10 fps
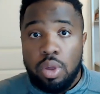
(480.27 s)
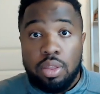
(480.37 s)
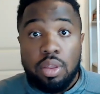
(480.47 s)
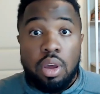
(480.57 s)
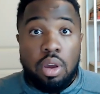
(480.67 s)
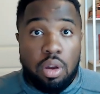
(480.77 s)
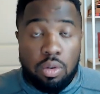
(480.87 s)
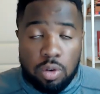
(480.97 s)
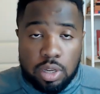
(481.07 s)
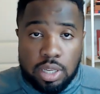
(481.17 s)
with
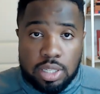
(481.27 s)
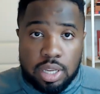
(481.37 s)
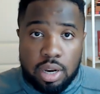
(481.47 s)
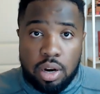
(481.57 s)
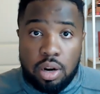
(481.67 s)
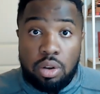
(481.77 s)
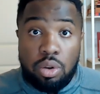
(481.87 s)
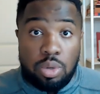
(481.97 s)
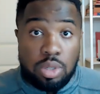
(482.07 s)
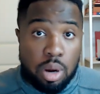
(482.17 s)
a rookie center
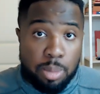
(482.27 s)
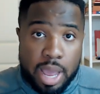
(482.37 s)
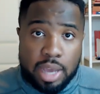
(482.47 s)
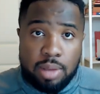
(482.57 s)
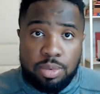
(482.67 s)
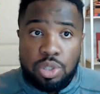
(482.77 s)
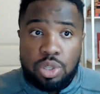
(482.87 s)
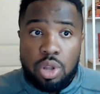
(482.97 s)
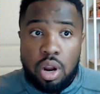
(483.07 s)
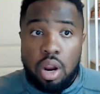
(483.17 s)
who was our backup to
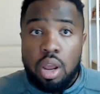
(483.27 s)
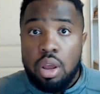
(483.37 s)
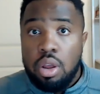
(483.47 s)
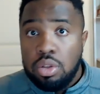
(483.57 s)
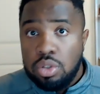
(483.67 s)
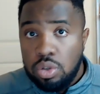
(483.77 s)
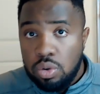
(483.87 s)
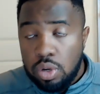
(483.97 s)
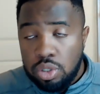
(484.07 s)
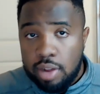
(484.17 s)
start,
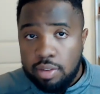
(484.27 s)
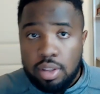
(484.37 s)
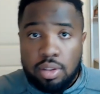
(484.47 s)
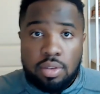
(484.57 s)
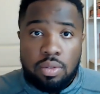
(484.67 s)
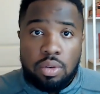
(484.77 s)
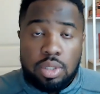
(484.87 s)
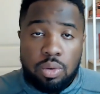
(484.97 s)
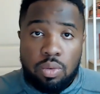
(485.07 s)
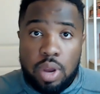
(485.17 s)
two undrafted
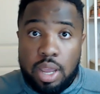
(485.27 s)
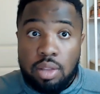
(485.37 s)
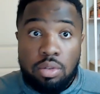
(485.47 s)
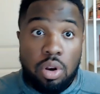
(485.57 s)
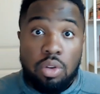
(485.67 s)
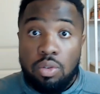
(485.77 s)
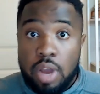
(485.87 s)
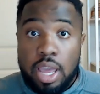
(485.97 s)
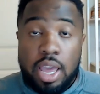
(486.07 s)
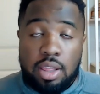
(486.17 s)
right, the
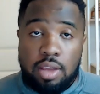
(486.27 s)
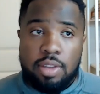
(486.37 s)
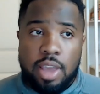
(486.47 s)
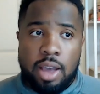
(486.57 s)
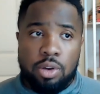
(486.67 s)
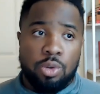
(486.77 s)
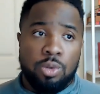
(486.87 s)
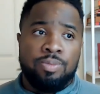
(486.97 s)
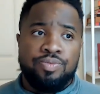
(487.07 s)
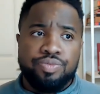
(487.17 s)
right and left
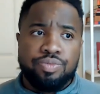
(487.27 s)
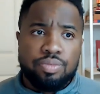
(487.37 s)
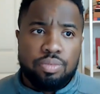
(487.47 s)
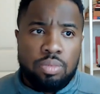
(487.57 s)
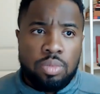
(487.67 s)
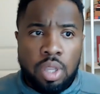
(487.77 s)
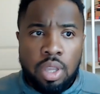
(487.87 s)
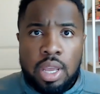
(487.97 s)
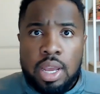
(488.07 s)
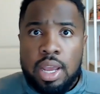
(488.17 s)
tackle.
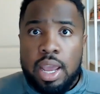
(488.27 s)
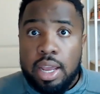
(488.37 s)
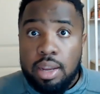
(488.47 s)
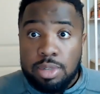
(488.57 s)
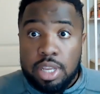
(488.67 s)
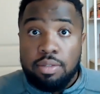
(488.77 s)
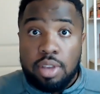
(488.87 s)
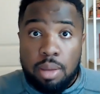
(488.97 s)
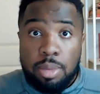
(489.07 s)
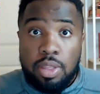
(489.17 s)
Andy was going to have
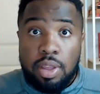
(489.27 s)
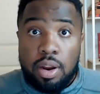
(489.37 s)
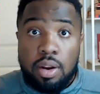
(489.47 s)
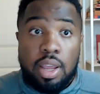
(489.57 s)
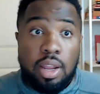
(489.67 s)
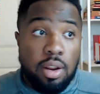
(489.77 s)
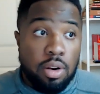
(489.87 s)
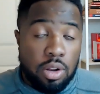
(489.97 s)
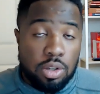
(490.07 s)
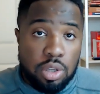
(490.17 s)
to come in there and
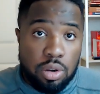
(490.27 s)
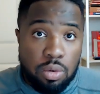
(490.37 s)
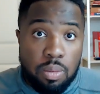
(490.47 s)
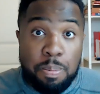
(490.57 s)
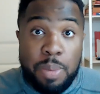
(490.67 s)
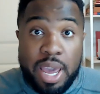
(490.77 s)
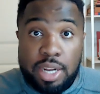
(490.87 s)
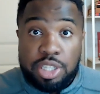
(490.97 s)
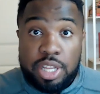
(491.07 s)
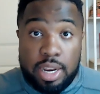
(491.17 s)
also
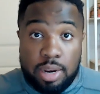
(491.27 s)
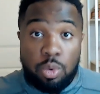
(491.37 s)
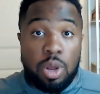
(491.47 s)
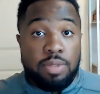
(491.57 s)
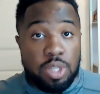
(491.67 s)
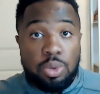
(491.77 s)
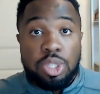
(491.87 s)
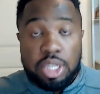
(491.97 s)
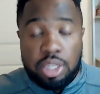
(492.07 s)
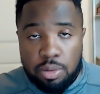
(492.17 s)
manage that, and we'll have to
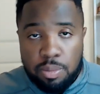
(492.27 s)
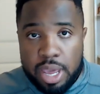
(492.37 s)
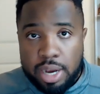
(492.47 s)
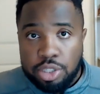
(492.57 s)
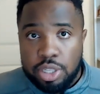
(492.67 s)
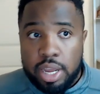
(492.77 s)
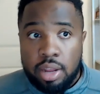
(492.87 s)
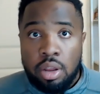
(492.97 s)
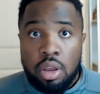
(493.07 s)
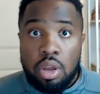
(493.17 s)
continue to manage
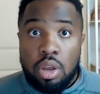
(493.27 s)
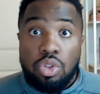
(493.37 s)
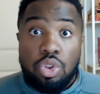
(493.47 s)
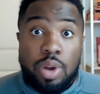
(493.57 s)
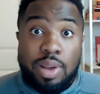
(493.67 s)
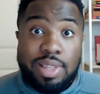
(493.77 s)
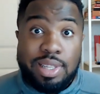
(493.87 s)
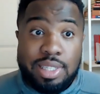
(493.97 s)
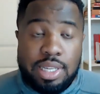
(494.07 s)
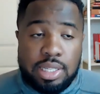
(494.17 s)
that throughout the
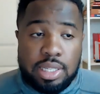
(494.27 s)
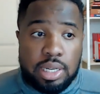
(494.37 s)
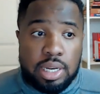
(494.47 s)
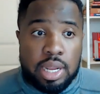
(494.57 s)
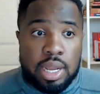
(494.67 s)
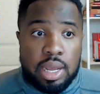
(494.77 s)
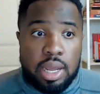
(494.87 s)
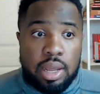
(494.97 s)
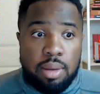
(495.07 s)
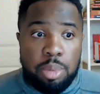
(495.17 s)
season.
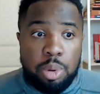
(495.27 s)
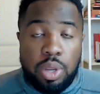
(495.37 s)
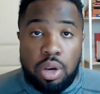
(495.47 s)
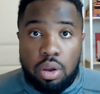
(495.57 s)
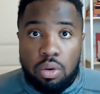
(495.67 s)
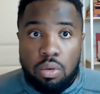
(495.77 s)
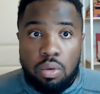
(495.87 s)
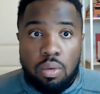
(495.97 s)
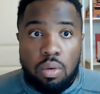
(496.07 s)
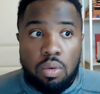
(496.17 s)
But we
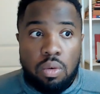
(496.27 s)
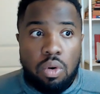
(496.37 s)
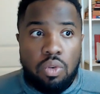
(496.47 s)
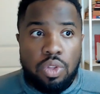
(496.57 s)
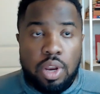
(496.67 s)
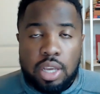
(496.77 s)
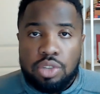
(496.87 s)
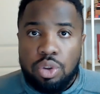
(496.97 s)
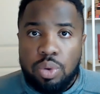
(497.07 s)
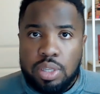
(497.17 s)
know over the
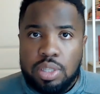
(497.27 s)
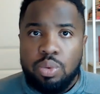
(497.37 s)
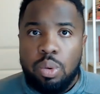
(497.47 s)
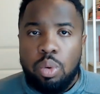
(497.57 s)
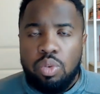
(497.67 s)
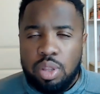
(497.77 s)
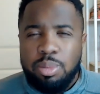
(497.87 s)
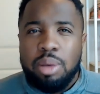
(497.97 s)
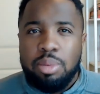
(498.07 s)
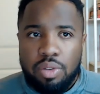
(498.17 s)
next few weeks is when we'll really
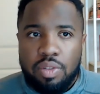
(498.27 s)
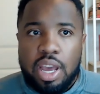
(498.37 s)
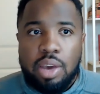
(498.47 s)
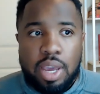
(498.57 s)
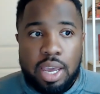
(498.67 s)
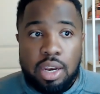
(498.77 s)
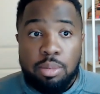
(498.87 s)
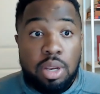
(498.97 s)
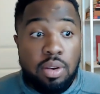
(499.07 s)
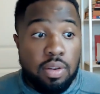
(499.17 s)
be able to evaluate Andy.
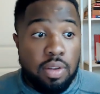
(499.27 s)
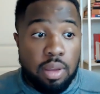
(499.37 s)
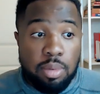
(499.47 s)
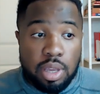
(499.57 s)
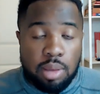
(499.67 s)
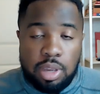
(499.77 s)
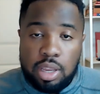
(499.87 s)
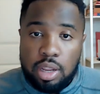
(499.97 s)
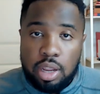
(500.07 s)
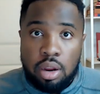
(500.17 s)
But him coming
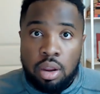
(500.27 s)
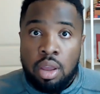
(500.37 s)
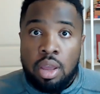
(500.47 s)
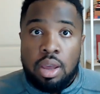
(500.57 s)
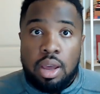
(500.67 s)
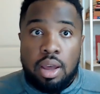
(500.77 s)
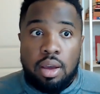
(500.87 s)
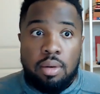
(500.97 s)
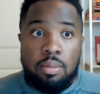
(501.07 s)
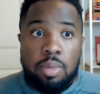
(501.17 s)
in here
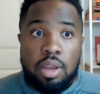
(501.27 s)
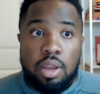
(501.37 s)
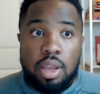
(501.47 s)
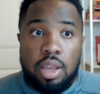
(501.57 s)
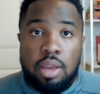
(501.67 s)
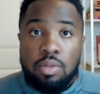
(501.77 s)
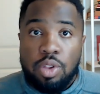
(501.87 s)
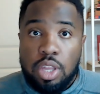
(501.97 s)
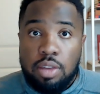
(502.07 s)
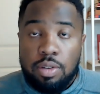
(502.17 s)
in
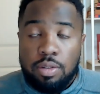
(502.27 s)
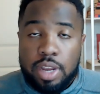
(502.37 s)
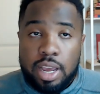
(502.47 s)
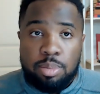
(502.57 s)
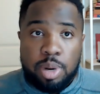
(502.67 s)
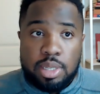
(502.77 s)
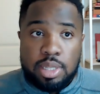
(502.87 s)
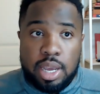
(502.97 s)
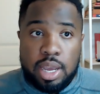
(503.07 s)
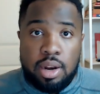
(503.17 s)
relief of Dak
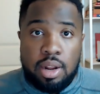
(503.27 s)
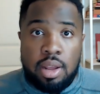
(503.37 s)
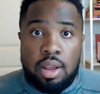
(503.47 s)
Prescott,